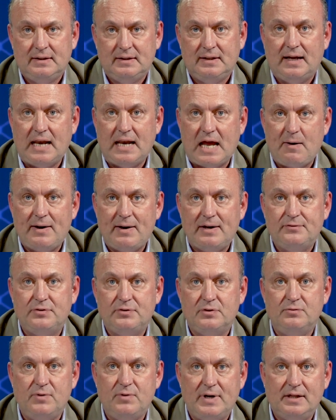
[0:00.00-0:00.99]
allowing for
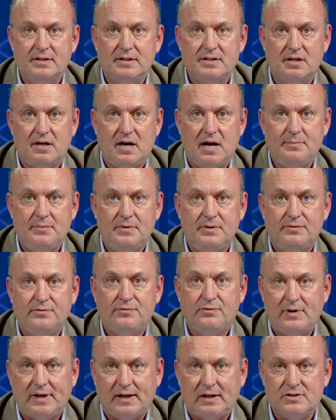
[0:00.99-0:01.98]
real-time,
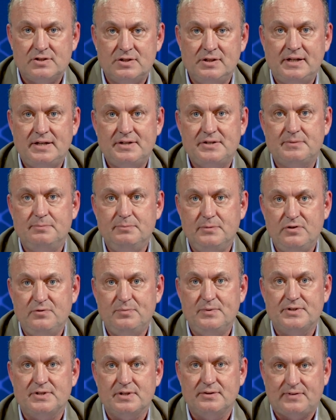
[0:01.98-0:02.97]
frictionless
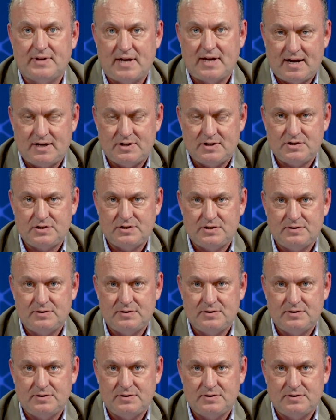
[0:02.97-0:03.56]
movements of cash.